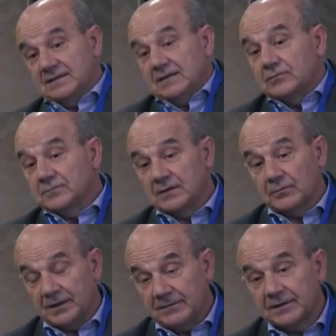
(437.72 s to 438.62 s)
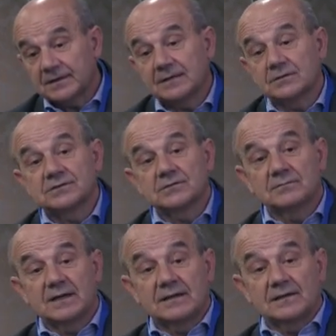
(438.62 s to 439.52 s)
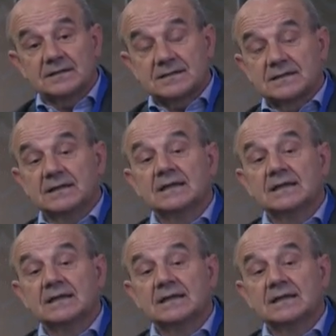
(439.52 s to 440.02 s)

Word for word: d could be whatever, and also in many things,